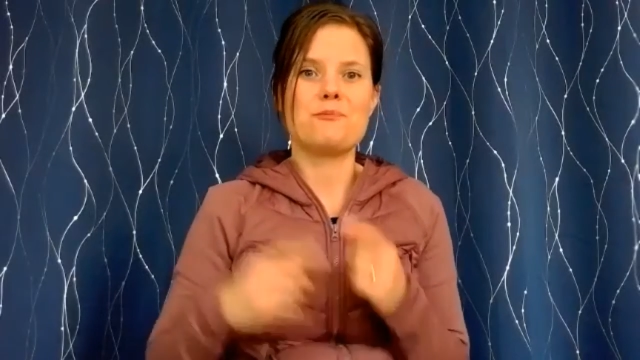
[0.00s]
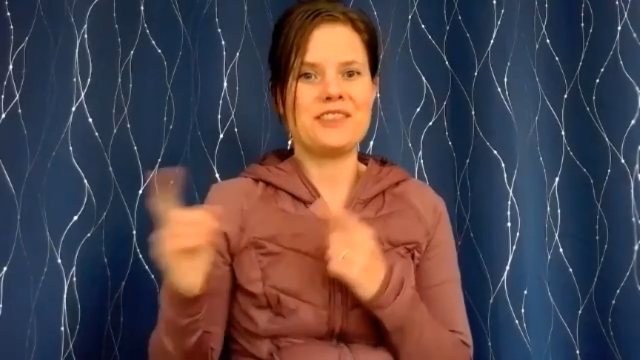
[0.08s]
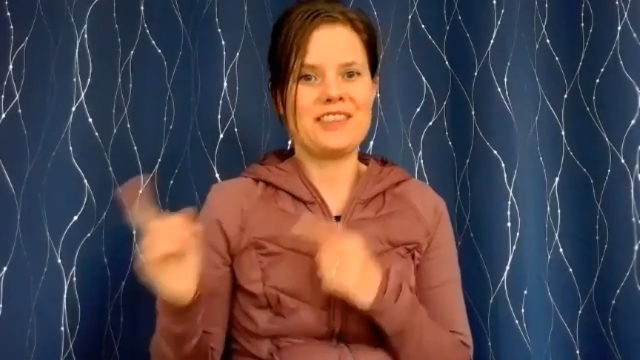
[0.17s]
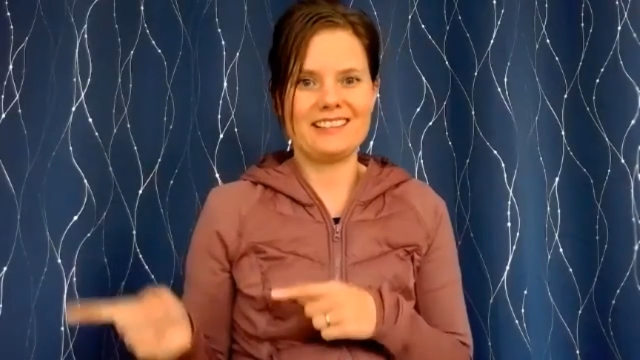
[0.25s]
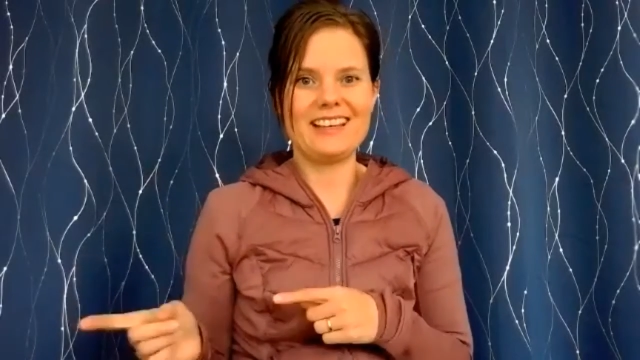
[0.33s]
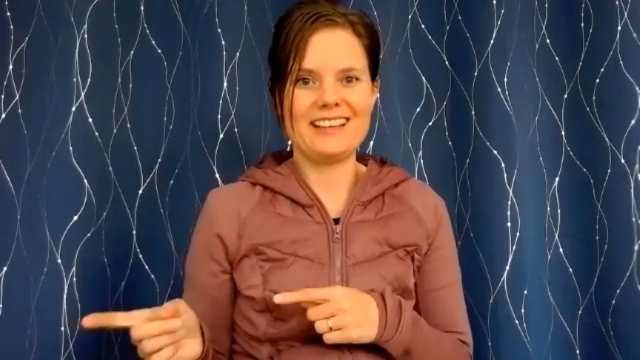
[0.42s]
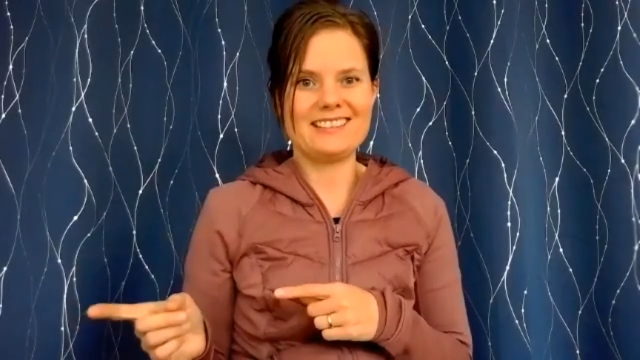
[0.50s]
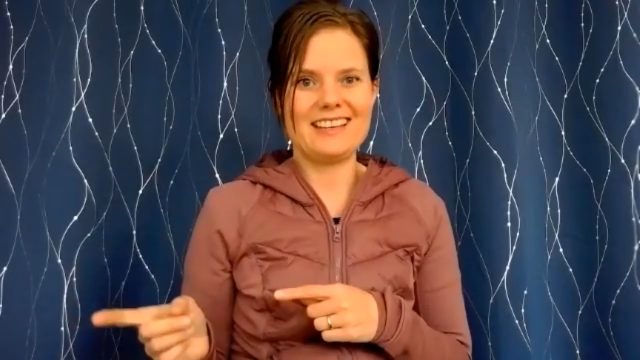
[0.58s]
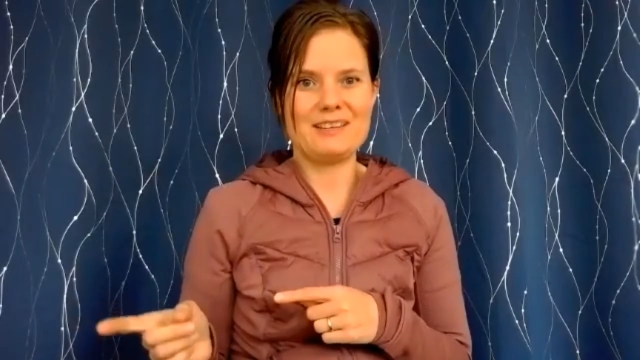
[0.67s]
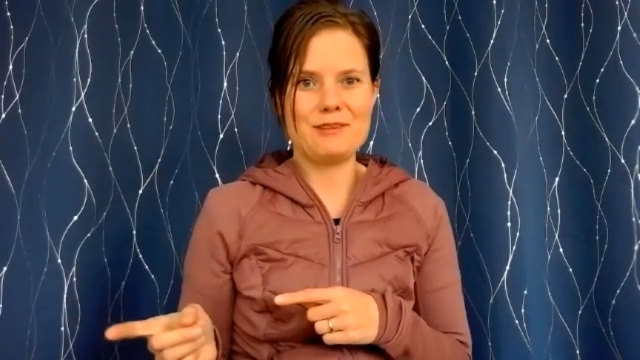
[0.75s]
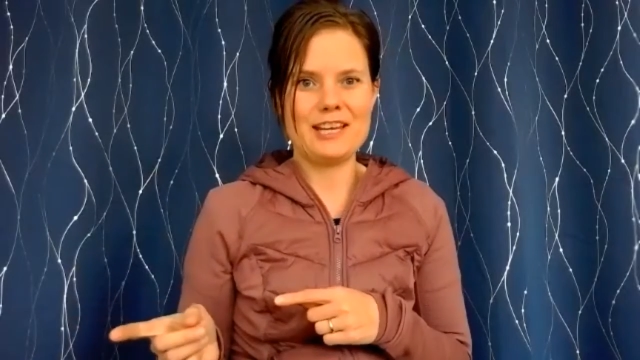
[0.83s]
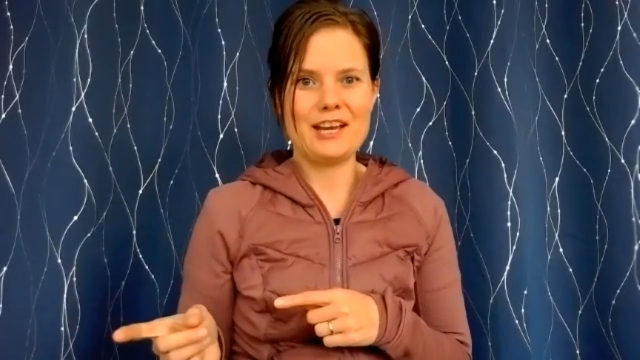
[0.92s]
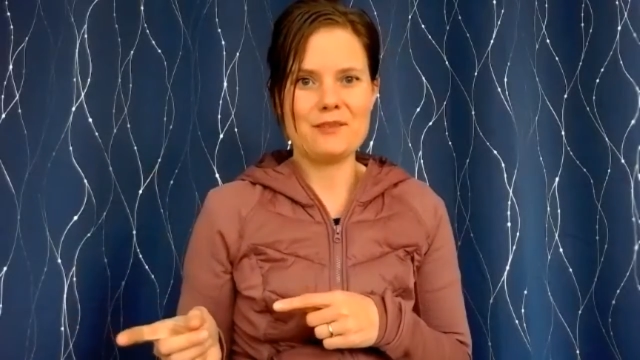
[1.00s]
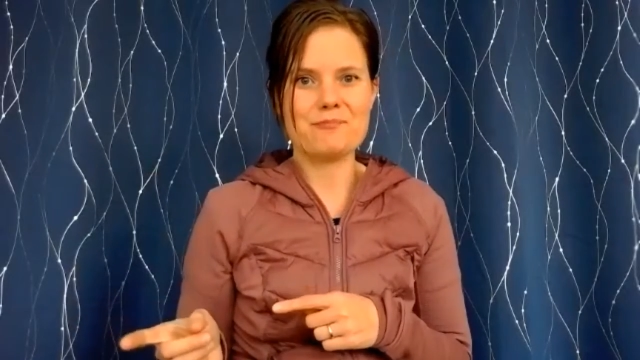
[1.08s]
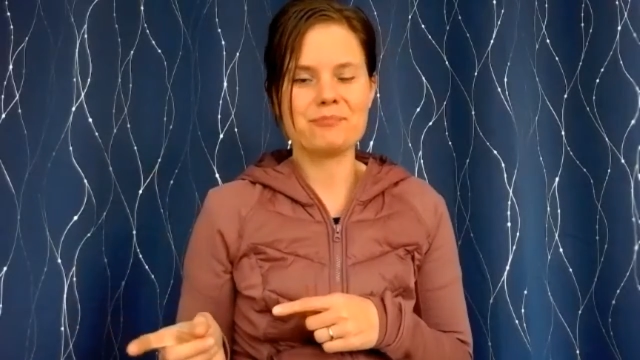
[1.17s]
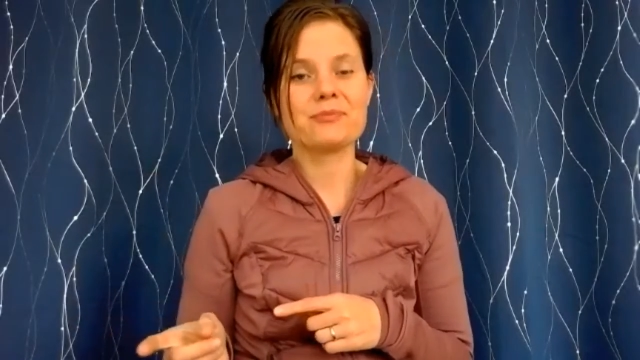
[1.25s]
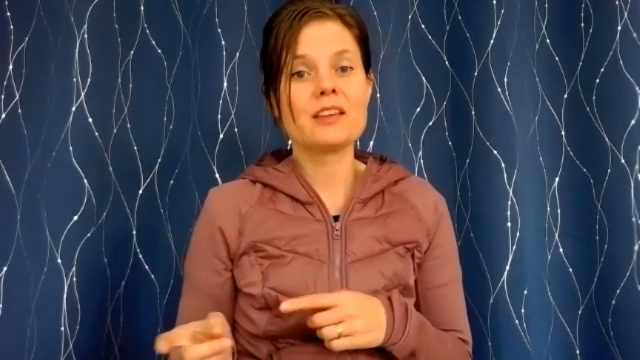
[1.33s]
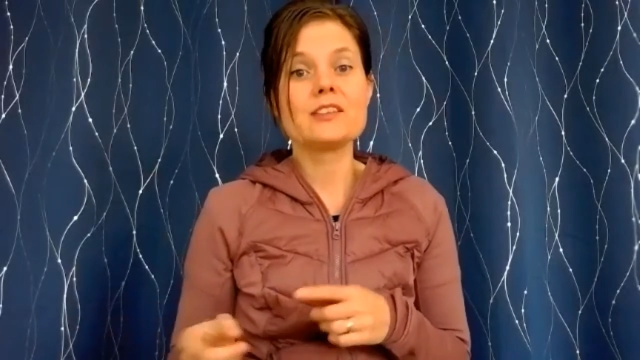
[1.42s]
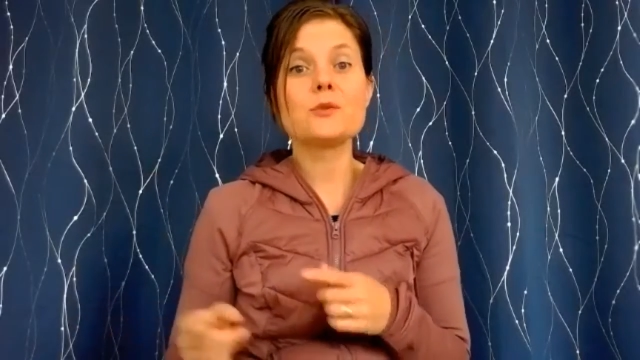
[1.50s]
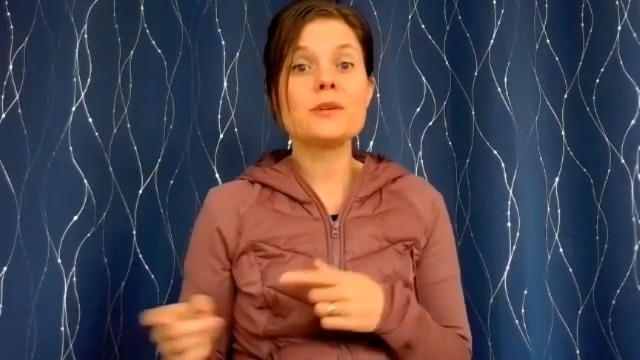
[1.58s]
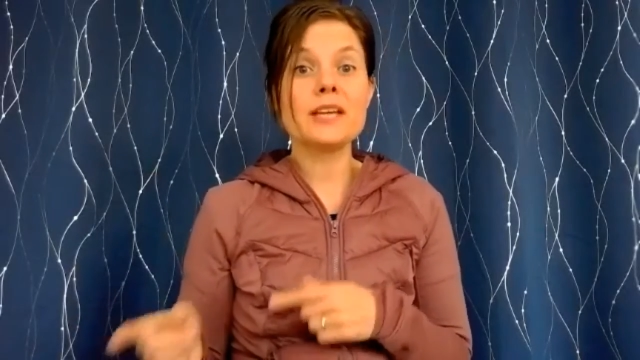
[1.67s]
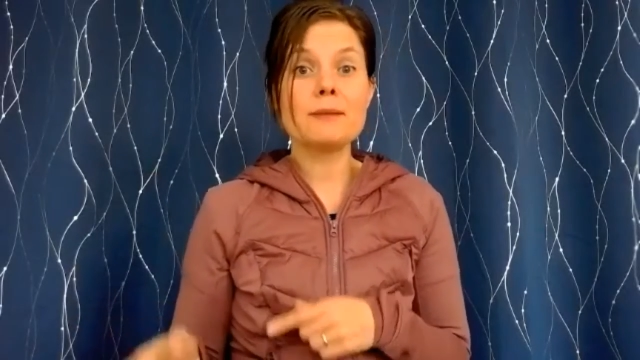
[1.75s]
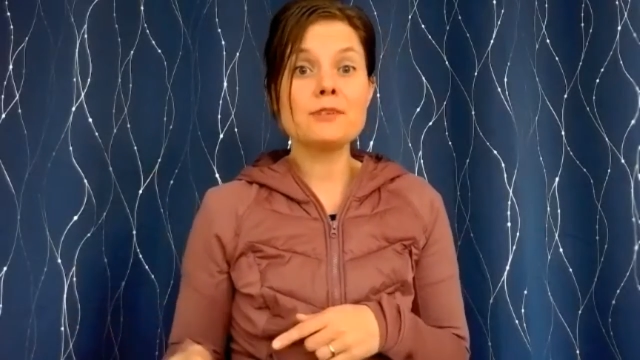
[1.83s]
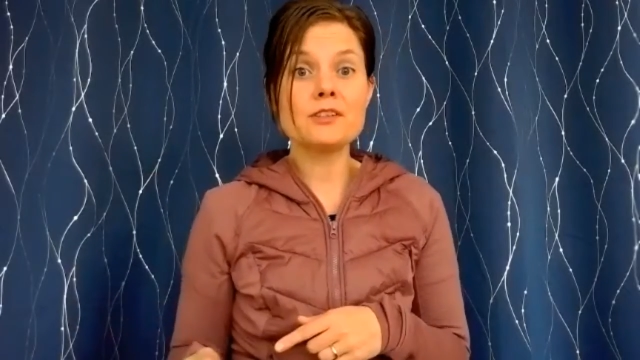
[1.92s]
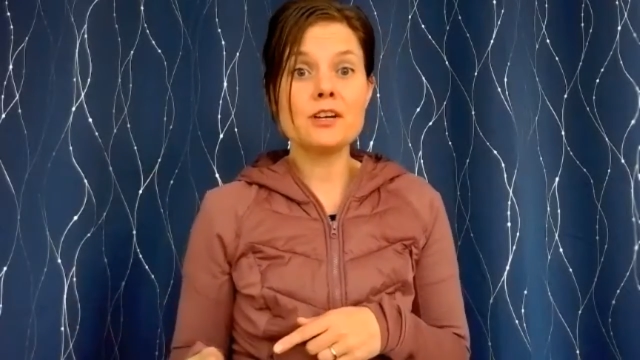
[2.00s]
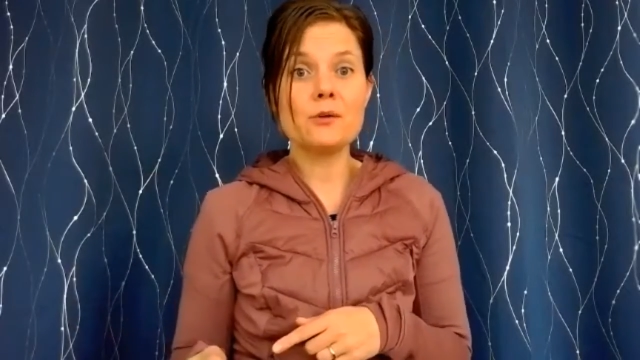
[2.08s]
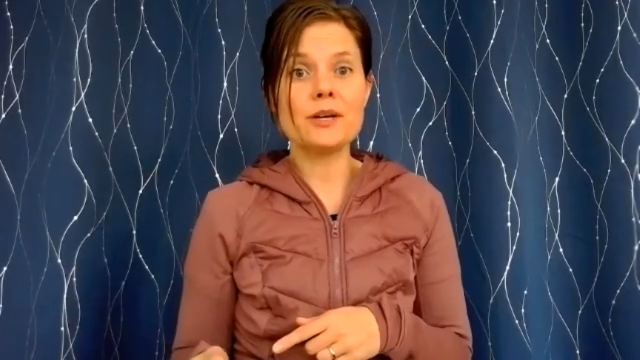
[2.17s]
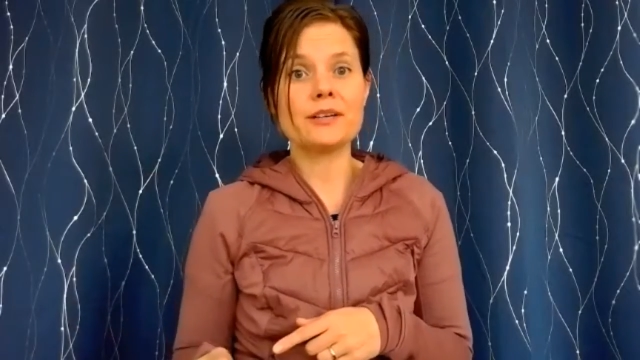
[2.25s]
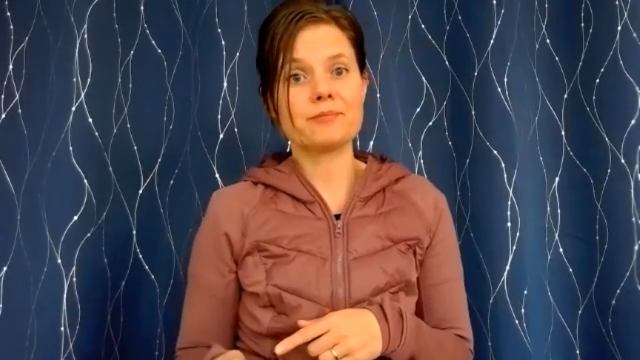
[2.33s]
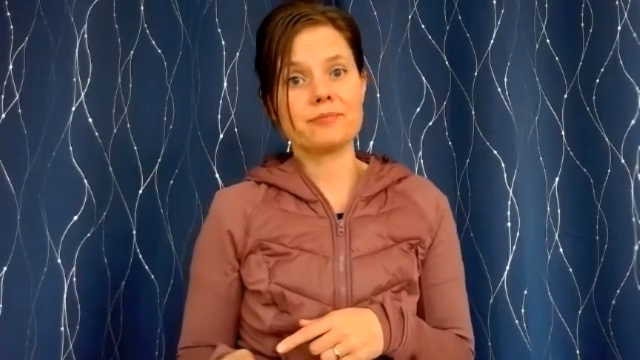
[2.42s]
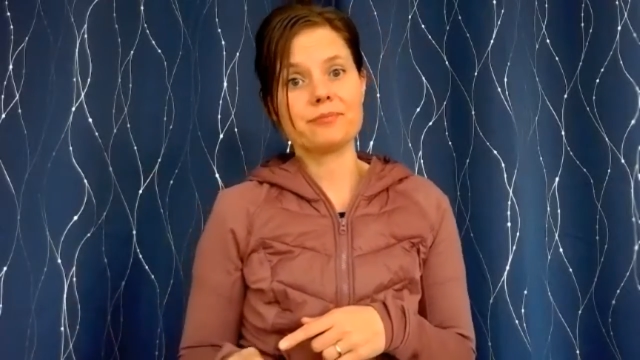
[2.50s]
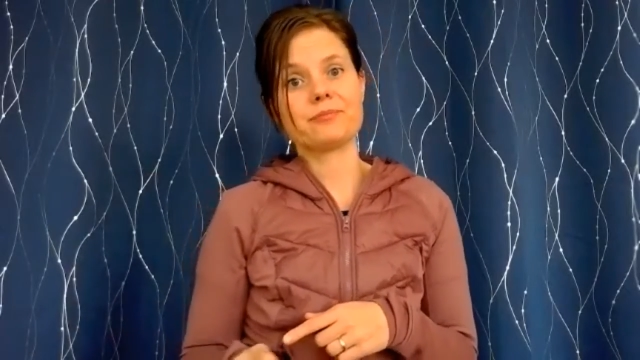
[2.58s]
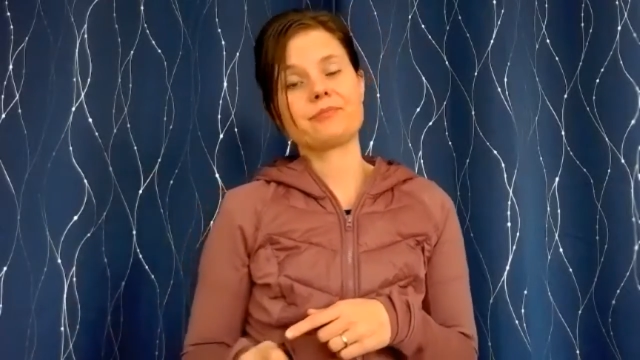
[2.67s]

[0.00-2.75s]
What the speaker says: but they liked ABM. So we kept on going.